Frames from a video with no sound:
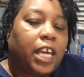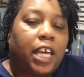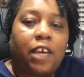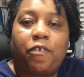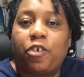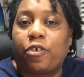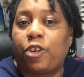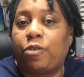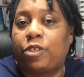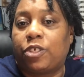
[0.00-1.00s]
If you are
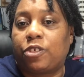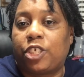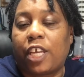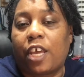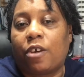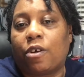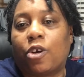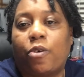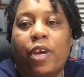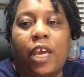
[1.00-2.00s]
new to the channel,
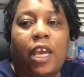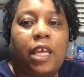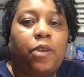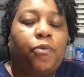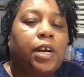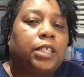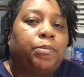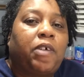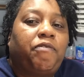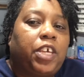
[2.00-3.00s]
go ahead and watch
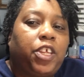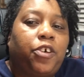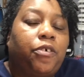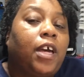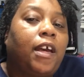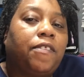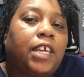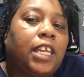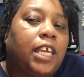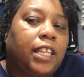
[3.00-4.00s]
my video, then
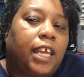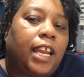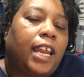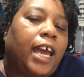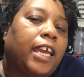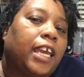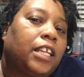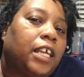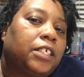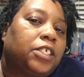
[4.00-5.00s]
hit that like and
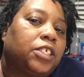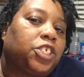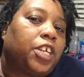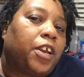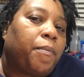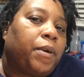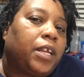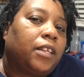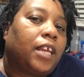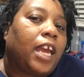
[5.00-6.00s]
that share
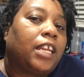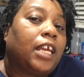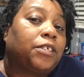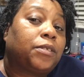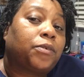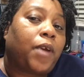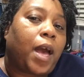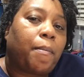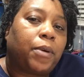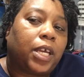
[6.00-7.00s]
button and that
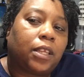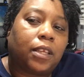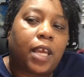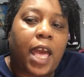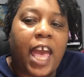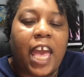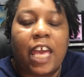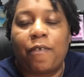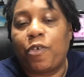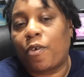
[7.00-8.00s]
subscribe button.
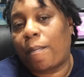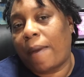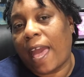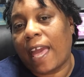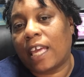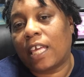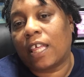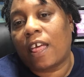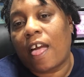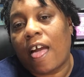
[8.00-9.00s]
If you're back,
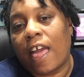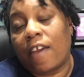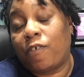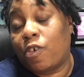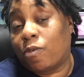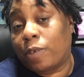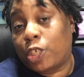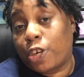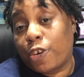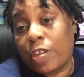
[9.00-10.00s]
if you're
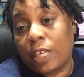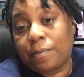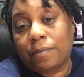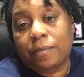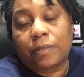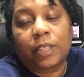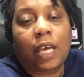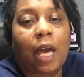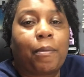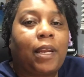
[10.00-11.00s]
returning,
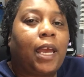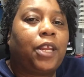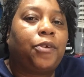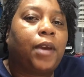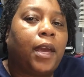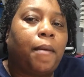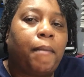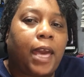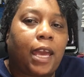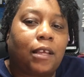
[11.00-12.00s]
I'm glad you came
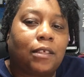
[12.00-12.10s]
back.